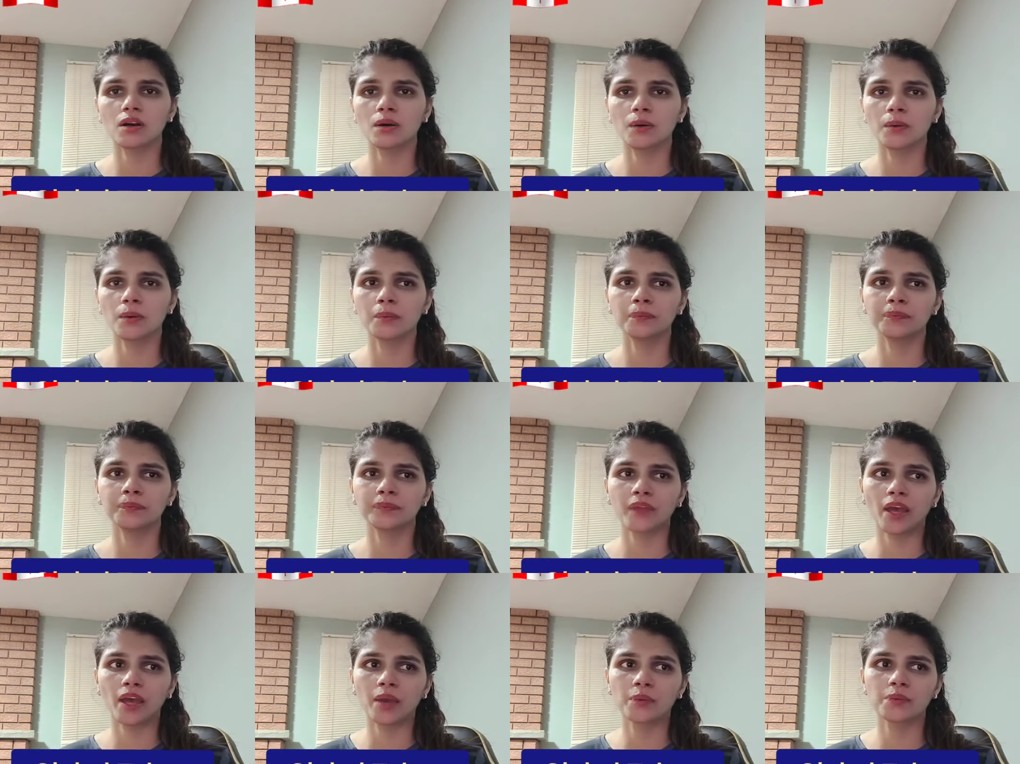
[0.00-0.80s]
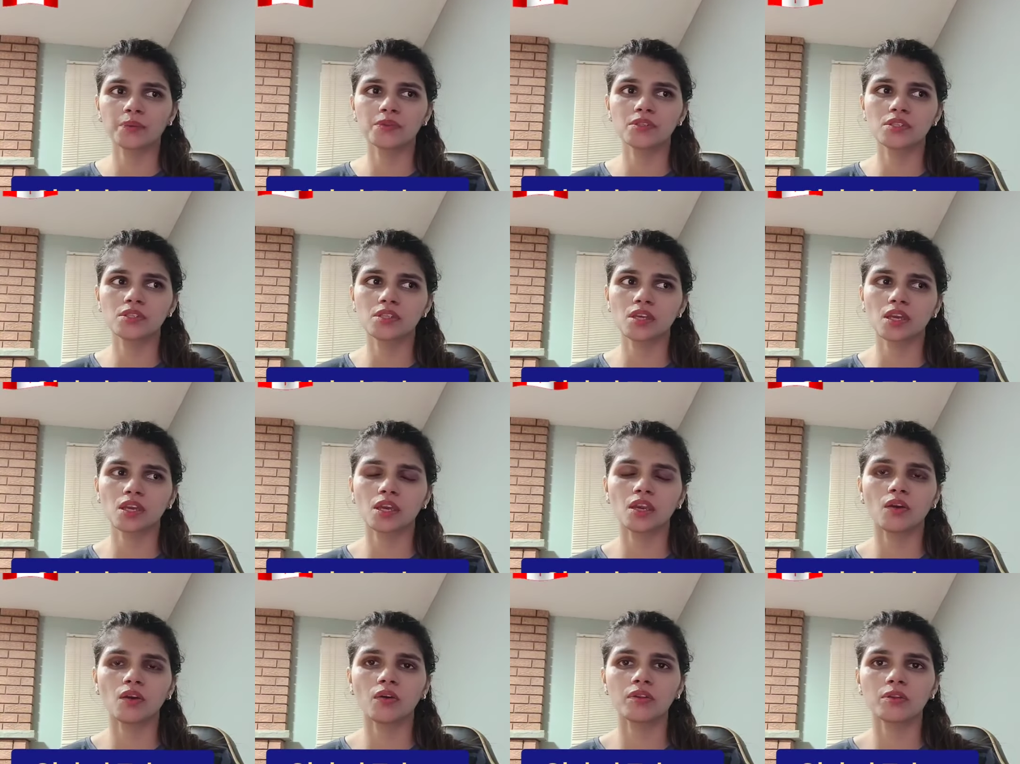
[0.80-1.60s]
I would
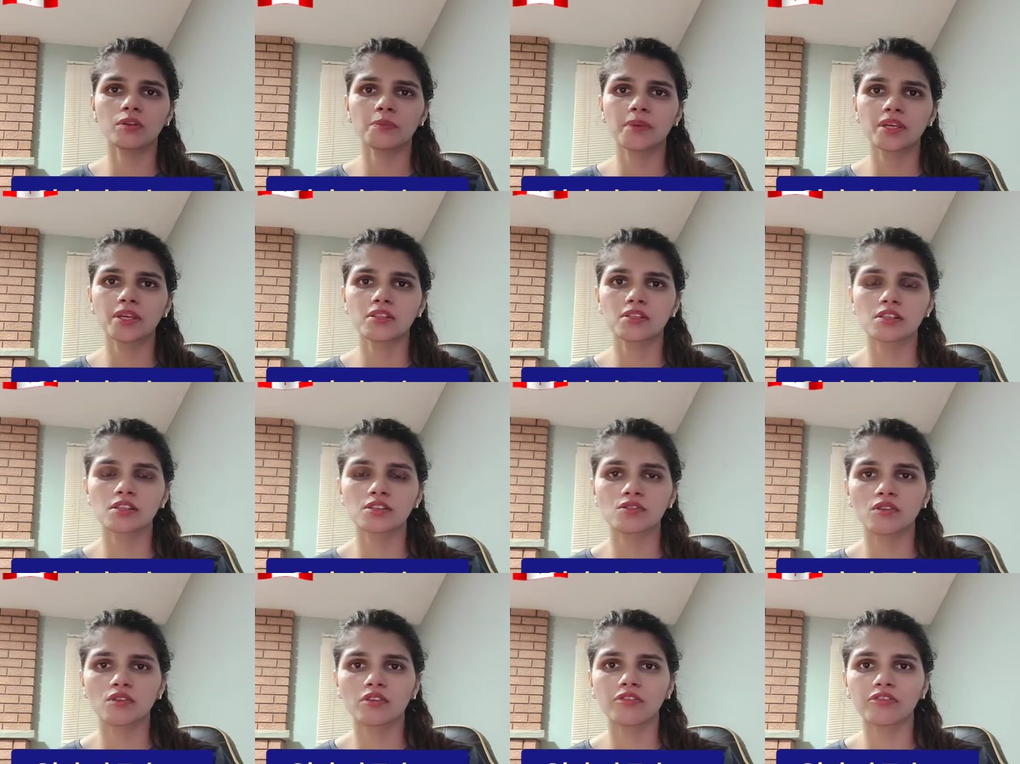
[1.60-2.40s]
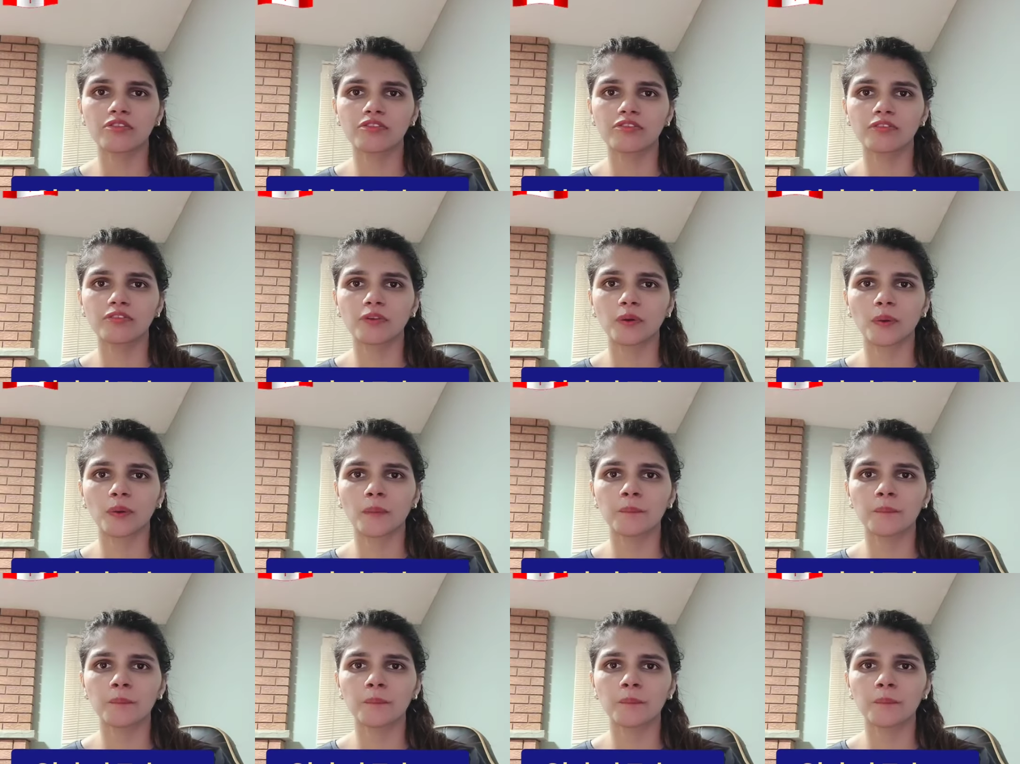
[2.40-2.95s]
say, on the basis of